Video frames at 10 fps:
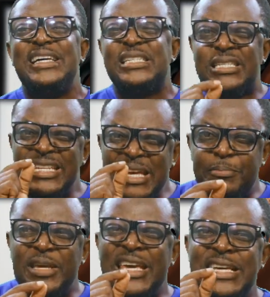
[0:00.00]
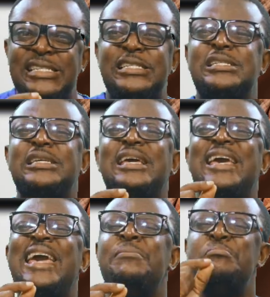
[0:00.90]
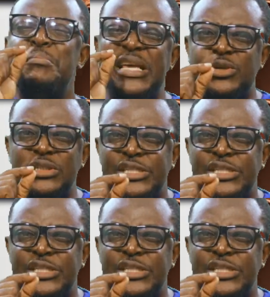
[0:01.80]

Sleep is a major